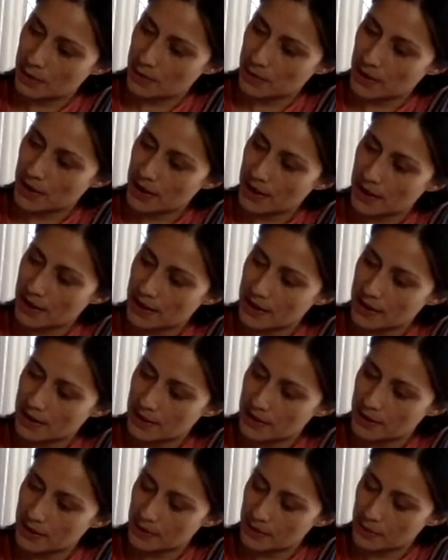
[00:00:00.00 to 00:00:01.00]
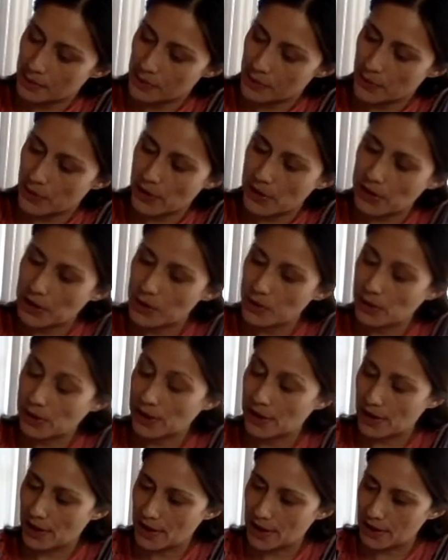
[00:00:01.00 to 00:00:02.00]
they can follow
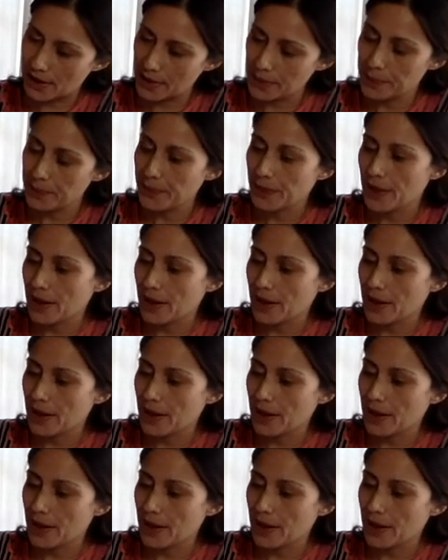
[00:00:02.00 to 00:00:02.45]
along.